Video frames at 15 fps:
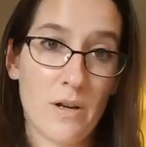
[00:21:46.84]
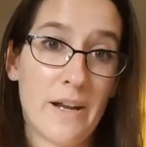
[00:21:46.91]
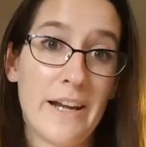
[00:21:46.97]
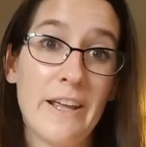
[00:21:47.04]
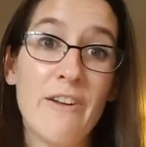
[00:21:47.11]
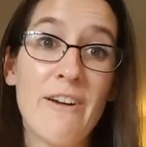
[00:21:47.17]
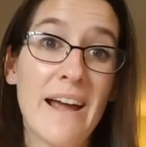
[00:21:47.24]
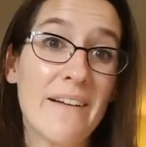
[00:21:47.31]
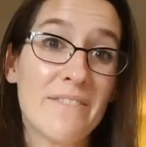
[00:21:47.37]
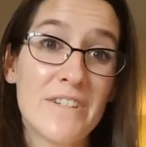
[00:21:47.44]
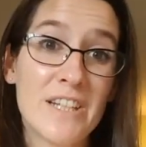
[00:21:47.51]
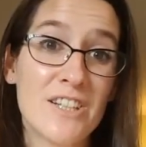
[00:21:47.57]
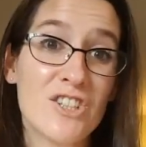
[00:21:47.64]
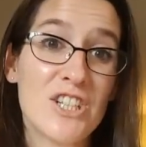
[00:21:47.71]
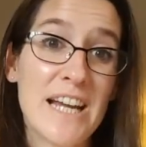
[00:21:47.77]
Any
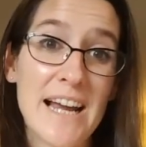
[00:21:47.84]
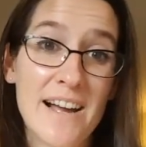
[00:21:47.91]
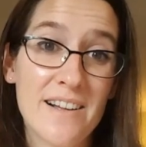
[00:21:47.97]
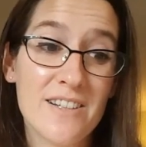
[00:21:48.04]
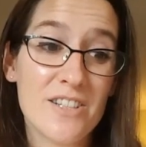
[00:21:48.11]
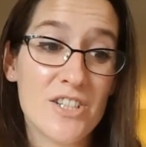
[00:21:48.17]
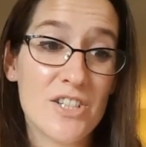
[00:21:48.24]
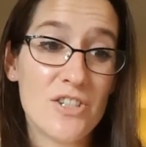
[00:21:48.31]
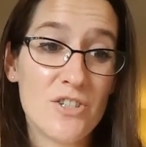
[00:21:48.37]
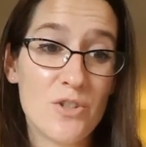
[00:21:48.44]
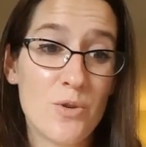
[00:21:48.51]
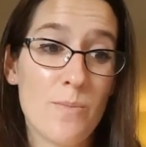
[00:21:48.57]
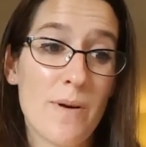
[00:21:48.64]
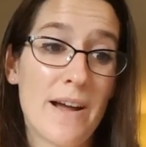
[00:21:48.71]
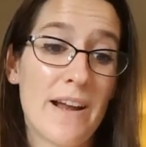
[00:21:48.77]
crafting challenges
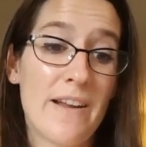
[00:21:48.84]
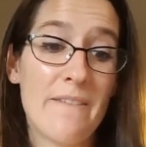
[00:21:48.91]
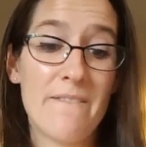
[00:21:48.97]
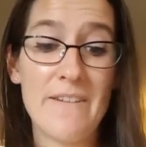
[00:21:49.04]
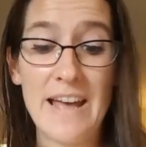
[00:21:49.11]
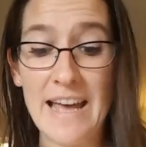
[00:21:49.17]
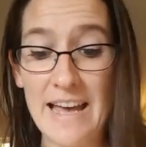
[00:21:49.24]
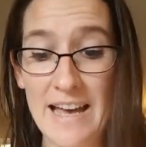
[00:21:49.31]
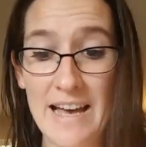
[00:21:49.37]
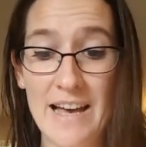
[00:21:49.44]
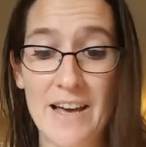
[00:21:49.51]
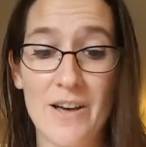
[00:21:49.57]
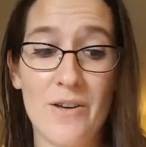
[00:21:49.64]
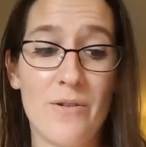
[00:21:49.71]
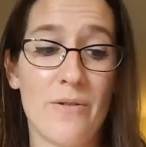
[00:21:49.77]
you might have
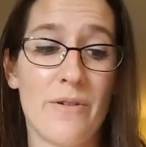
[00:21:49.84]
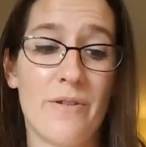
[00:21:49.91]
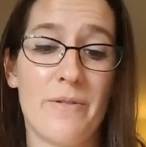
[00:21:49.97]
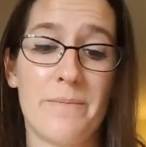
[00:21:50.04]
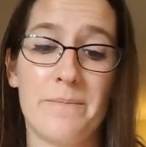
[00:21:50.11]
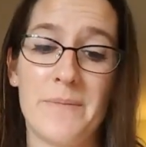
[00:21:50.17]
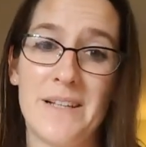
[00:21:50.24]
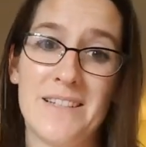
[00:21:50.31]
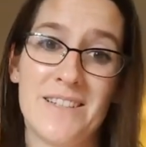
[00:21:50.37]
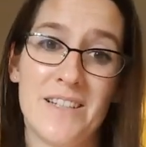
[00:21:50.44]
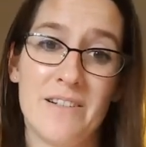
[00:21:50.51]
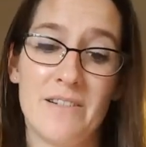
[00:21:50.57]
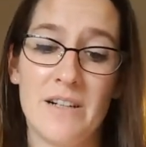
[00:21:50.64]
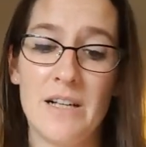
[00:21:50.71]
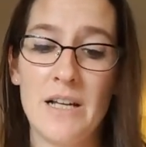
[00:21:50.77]
had, or
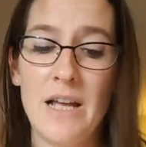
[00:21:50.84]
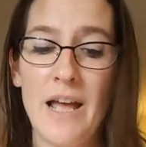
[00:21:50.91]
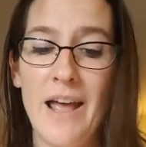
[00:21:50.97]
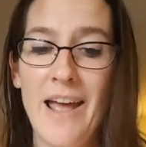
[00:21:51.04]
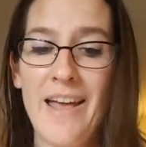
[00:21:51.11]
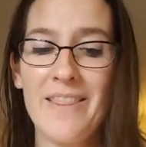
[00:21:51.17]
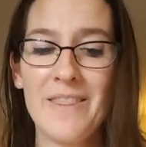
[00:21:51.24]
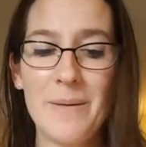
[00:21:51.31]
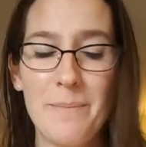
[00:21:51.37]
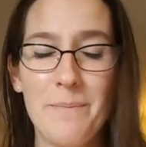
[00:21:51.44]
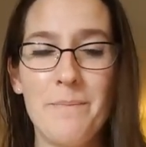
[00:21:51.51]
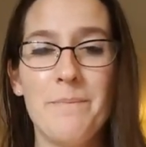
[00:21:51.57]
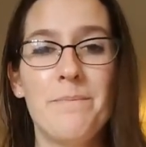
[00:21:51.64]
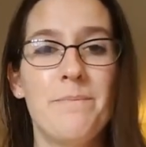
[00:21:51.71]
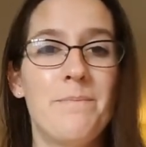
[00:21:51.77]
etc.
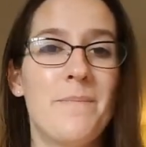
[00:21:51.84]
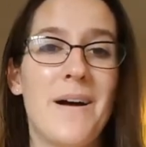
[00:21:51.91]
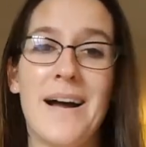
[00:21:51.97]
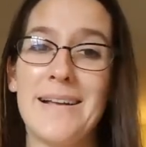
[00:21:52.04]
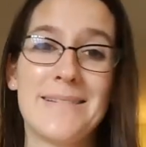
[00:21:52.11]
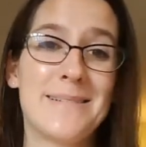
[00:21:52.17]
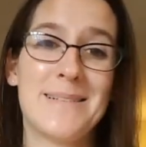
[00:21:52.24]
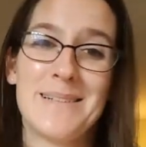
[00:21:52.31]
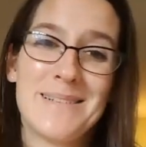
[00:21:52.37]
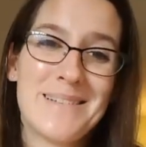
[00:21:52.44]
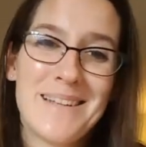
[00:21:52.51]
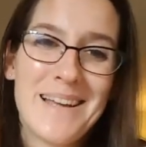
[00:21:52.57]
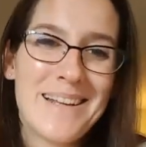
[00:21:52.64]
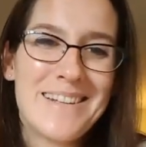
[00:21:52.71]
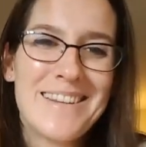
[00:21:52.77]
I
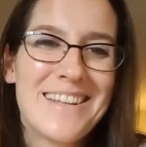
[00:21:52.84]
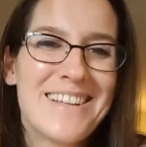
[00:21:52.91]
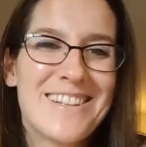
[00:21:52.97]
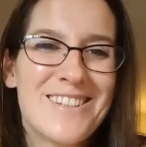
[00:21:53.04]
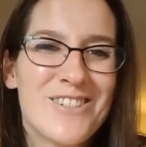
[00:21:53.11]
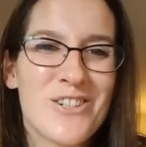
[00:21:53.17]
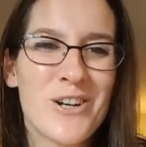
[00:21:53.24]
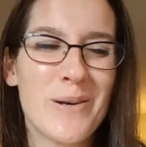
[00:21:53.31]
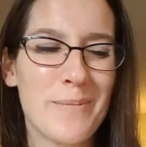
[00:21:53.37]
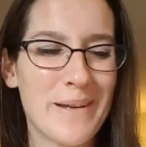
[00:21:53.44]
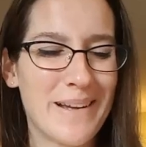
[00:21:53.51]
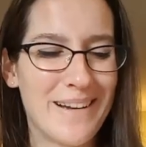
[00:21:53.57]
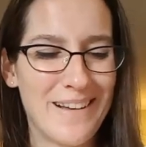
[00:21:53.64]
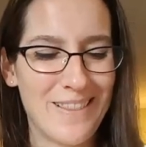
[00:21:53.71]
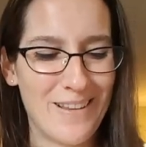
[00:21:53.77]
think it's
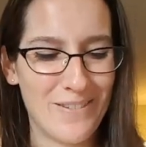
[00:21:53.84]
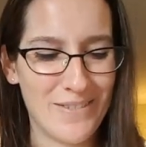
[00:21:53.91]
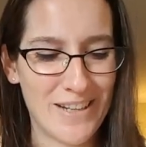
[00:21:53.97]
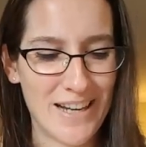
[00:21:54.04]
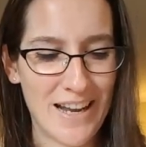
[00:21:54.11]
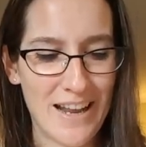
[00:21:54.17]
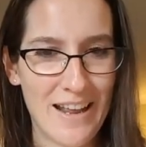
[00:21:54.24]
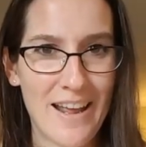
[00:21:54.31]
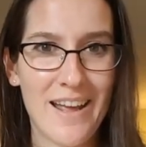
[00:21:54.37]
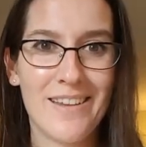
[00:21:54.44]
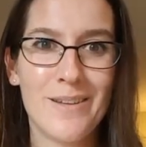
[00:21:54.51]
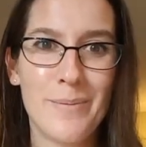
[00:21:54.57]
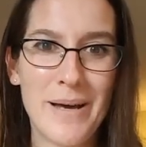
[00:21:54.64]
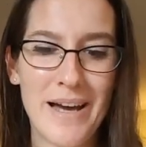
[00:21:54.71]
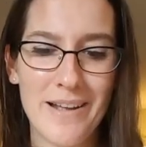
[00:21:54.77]
charming. I love it.
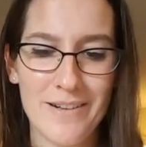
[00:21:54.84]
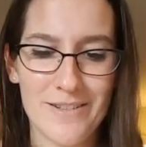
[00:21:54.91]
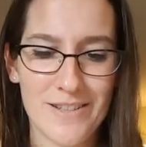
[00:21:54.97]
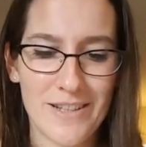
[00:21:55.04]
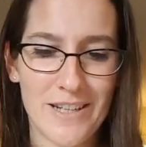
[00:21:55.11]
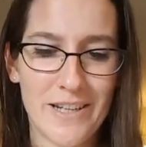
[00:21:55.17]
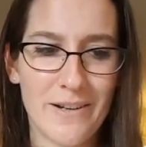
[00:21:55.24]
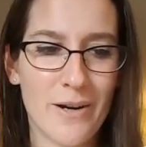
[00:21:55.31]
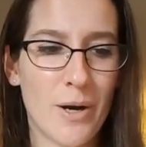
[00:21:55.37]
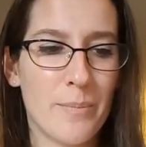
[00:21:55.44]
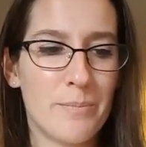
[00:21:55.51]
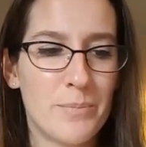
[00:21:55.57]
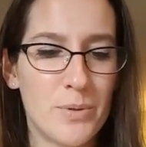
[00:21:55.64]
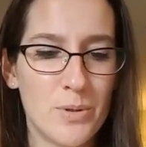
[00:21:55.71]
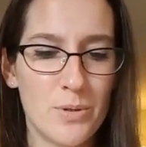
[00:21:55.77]
And the patterns in here are
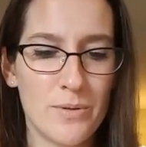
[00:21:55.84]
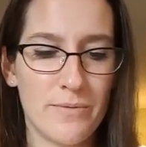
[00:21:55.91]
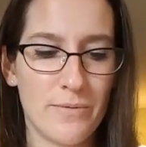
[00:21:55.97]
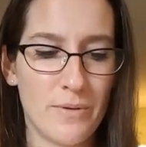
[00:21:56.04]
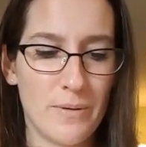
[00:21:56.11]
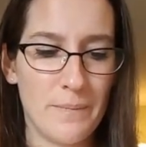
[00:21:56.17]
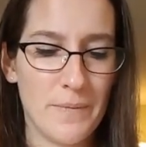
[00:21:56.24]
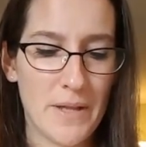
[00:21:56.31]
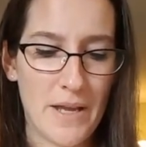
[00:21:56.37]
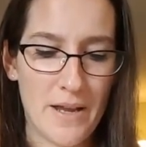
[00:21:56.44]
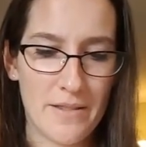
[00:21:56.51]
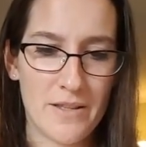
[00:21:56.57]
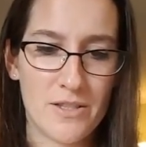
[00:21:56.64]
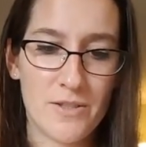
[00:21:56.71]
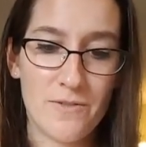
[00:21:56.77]
beautiful.
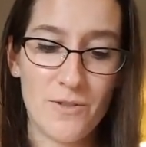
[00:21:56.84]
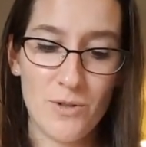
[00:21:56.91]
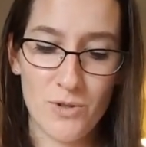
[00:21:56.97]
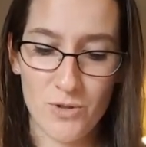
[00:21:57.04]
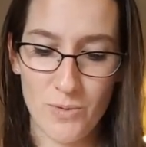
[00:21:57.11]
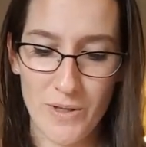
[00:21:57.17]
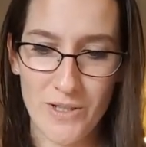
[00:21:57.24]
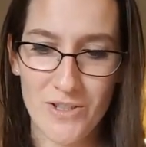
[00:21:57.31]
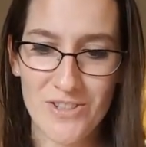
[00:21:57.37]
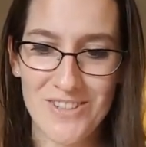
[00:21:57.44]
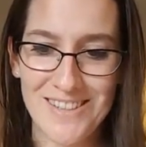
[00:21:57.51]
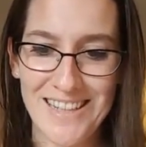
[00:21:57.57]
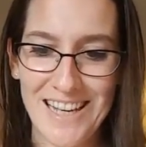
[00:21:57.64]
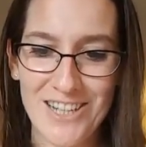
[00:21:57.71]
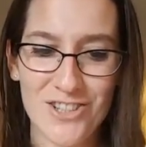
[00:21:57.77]
There's a few sweaters.
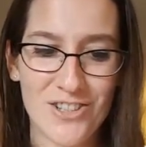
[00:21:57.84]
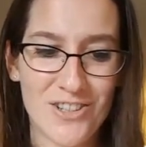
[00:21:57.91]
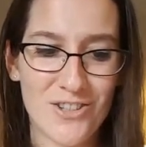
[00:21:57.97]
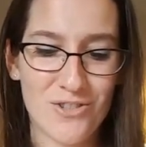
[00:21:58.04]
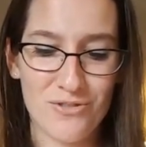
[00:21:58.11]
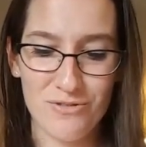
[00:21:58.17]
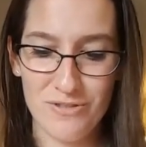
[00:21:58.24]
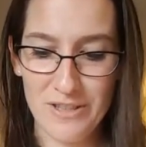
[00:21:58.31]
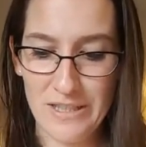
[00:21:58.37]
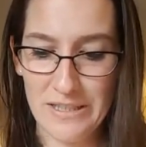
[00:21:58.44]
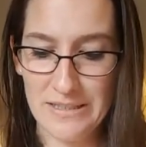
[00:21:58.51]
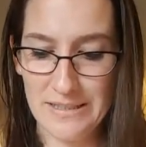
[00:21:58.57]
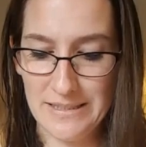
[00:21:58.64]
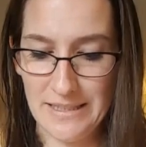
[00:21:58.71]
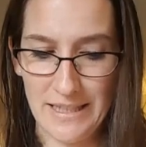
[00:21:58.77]
There's actually this
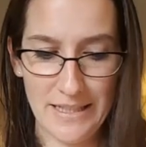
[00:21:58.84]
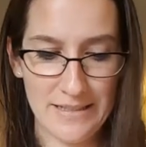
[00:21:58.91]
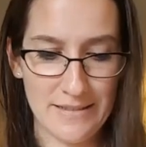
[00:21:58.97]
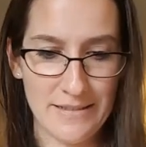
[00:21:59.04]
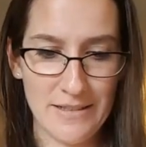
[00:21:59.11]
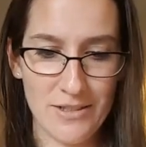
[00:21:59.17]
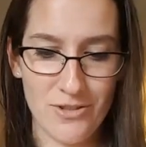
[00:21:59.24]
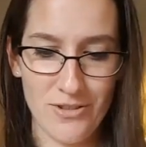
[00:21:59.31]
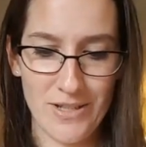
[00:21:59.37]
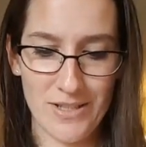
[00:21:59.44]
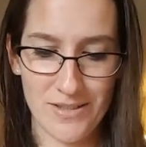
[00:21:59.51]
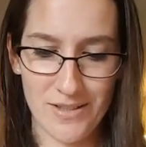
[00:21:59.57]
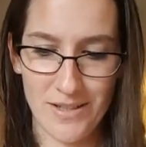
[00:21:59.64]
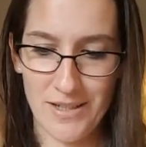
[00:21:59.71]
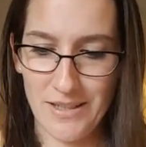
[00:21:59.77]
really nice knit
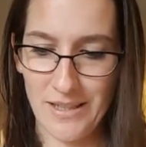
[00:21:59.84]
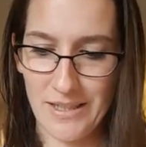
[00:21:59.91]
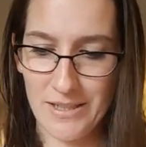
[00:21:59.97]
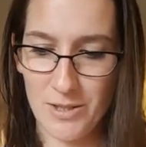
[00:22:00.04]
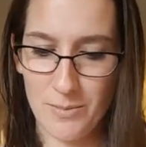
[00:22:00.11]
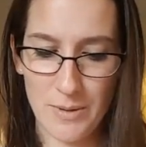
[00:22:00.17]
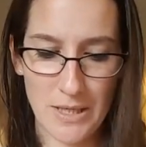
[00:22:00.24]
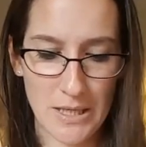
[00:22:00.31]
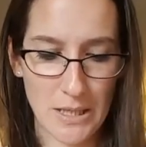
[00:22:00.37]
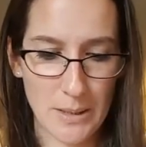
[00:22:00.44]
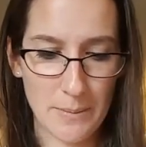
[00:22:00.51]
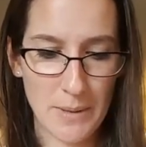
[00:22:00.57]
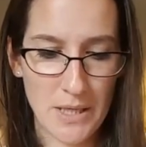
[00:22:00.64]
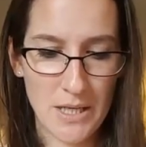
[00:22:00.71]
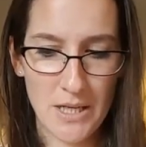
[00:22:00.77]
dress that I'd like to make
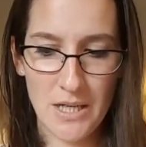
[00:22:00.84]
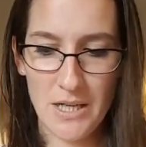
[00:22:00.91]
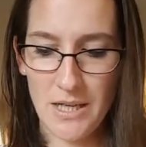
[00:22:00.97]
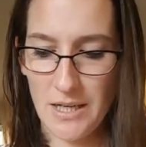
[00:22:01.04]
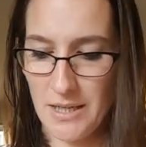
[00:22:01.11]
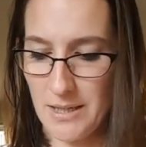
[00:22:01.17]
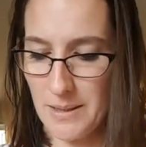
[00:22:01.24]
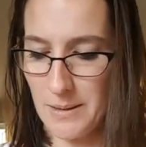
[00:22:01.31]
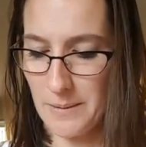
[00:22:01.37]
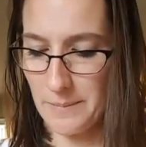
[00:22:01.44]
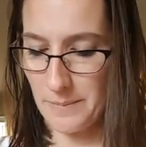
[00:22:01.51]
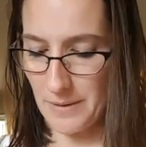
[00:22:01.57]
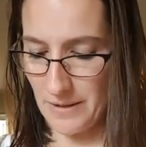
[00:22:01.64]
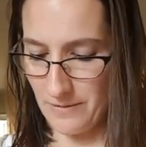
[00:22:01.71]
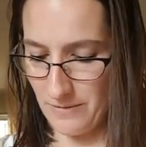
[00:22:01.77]
up,
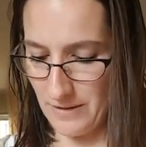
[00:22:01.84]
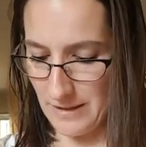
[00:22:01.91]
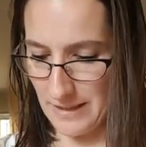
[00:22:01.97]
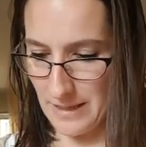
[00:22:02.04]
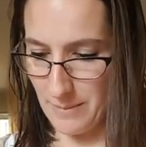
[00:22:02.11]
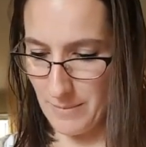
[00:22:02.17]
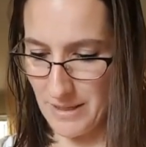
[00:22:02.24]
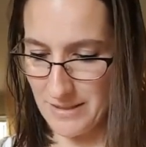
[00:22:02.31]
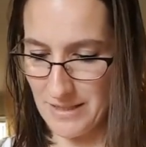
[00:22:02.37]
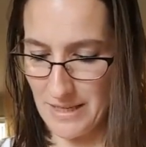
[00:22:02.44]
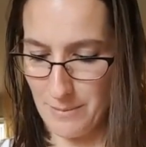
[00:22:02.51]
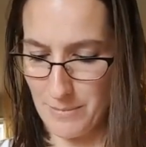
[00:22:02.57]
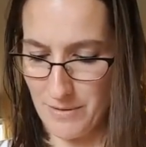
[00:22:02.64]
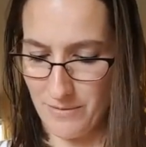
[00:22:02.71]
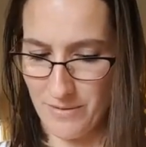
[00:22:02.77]
but I feel like it might
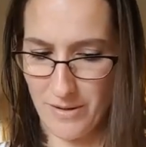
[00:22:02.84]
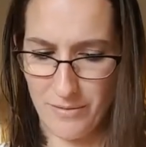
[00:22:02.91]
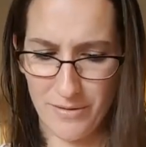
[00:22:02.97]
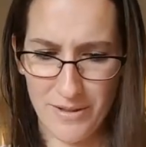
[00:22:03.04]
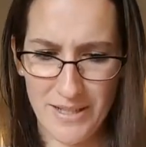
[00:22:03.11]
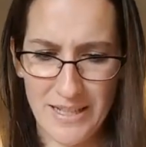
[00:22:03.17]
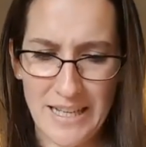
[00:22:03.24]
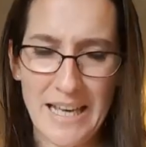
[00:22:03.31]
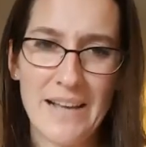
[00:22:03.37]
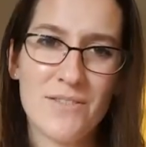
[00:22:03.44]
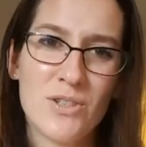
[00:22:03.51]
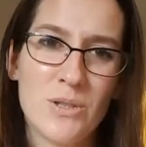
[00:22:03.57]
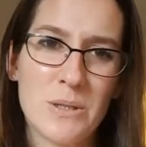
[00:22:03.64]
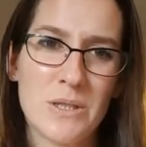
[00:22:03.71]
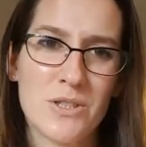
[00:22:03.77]
take me forever. And I have
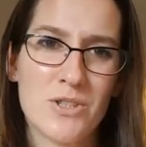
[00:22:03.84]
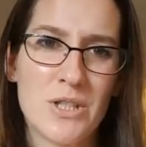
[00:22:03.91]
to look at